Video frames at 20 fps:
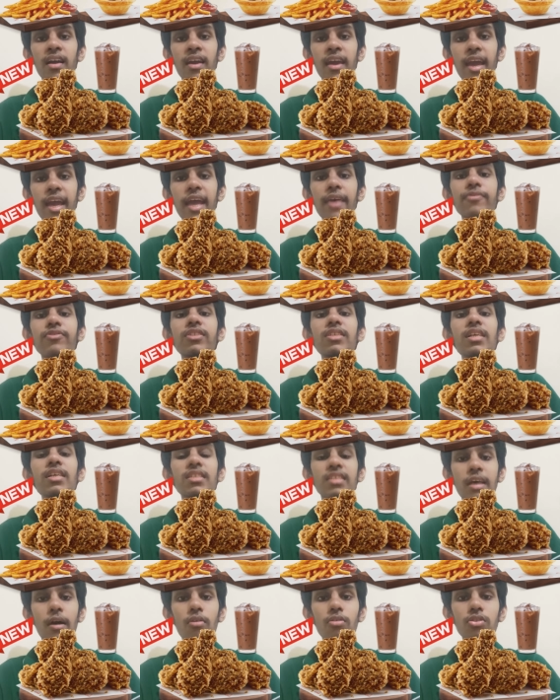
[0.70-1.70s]
KFC
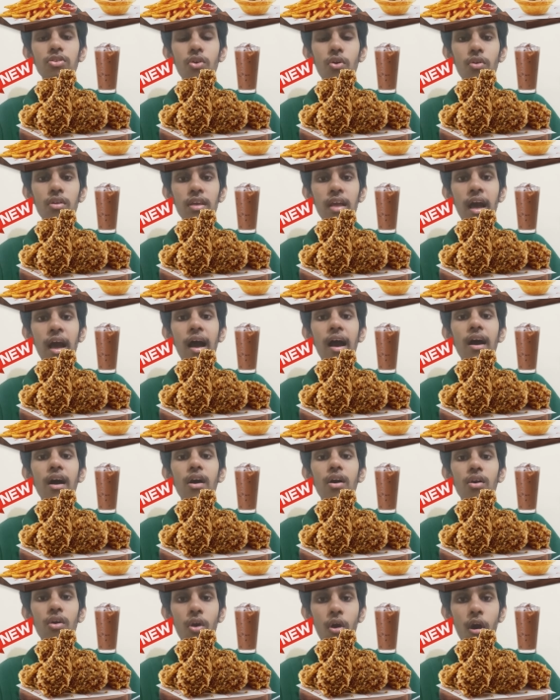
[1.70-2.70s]
South Korea
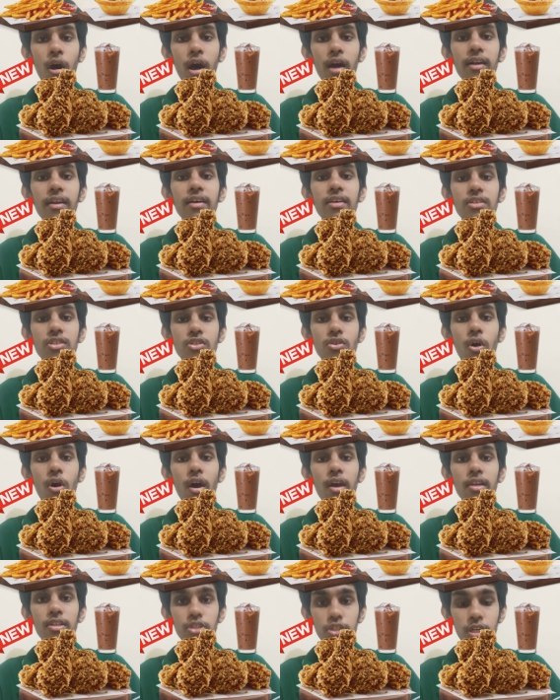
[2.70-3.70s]
God
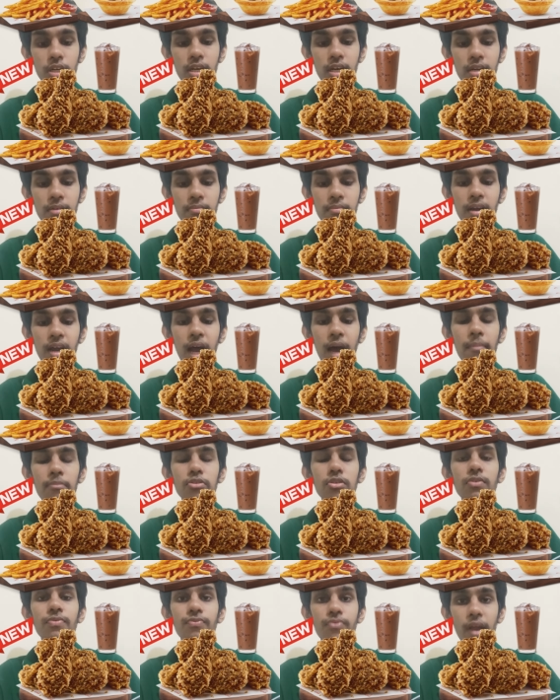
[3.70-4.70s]
Soy Chicken
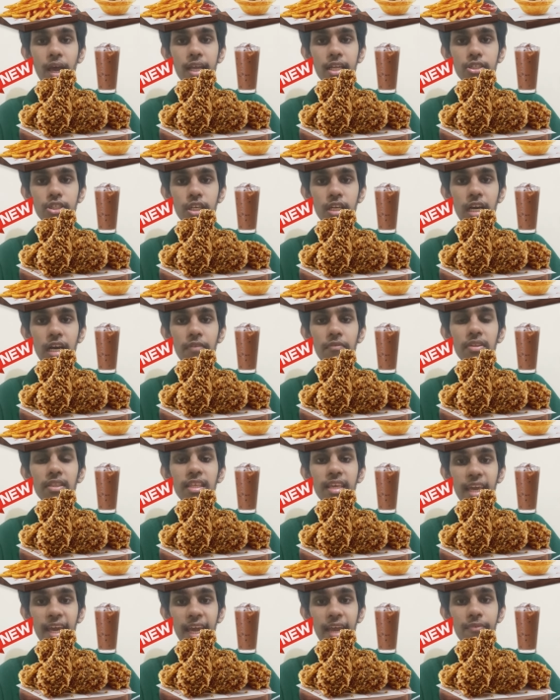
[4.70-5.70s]
comes with fried chicken
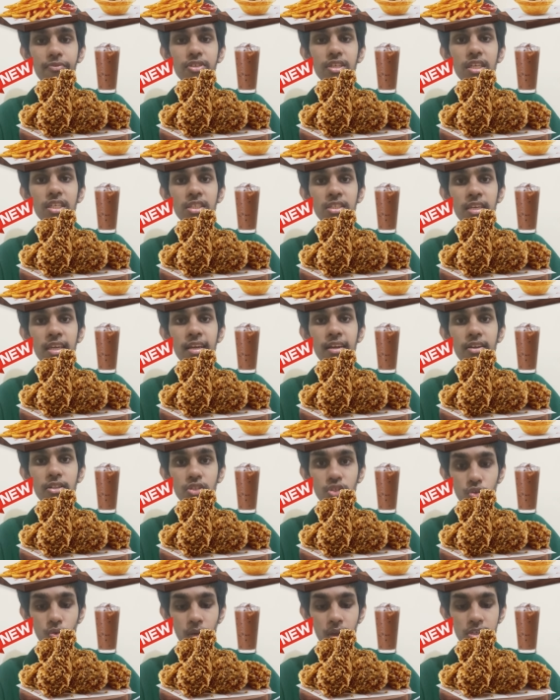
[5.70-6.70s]
with KFC
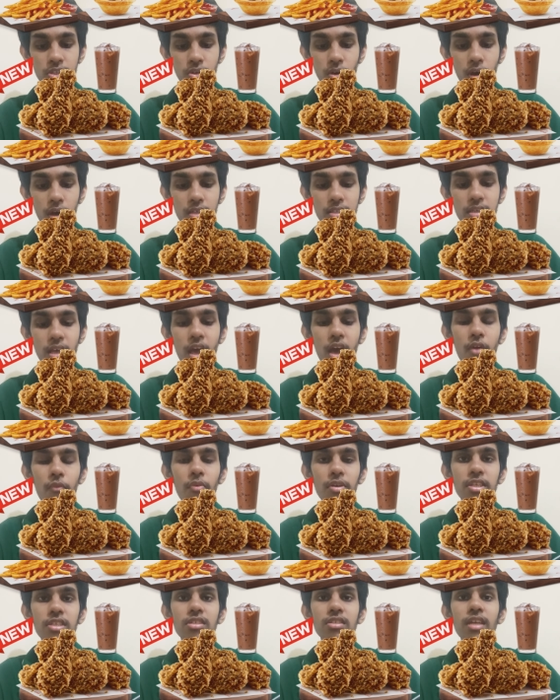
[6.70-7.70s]
secret soy sauce
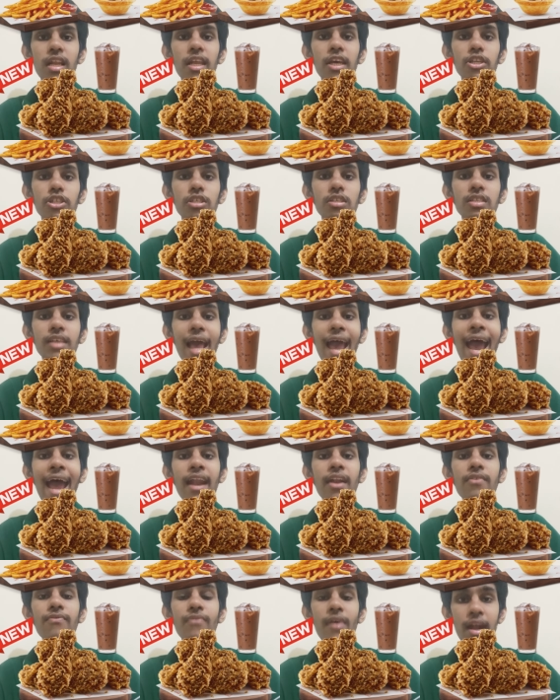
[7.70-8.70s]
which is delicious
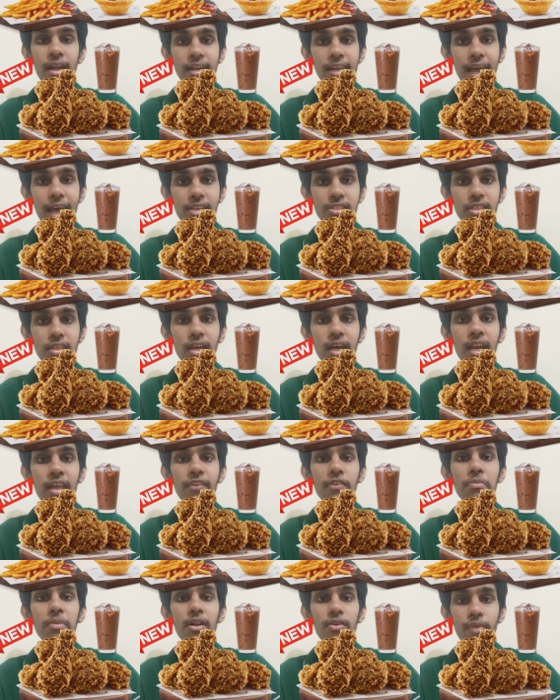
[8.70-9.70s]
and fantastic
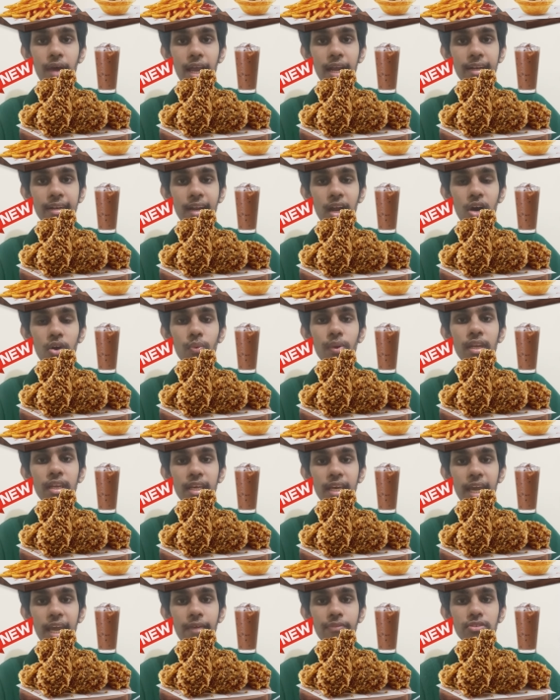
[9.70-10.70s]
available right now
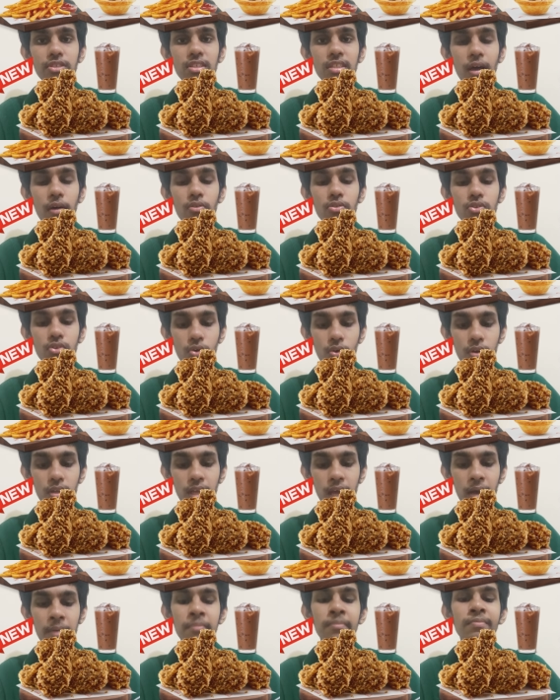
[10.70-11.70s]
in KFC South
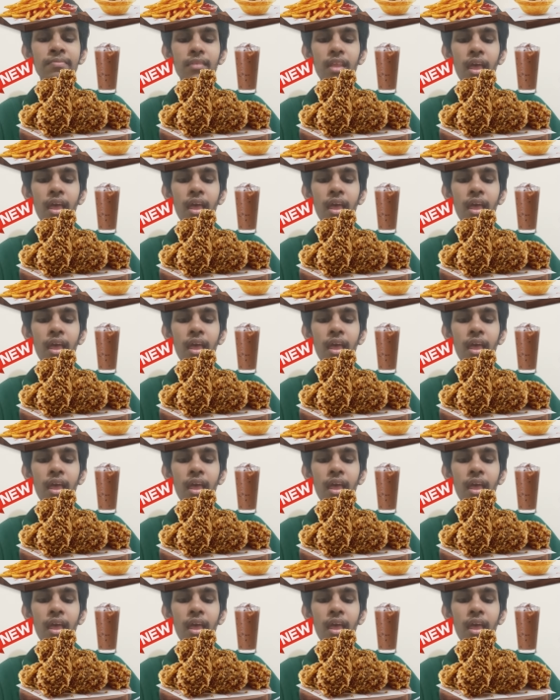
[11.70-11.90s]
Korea.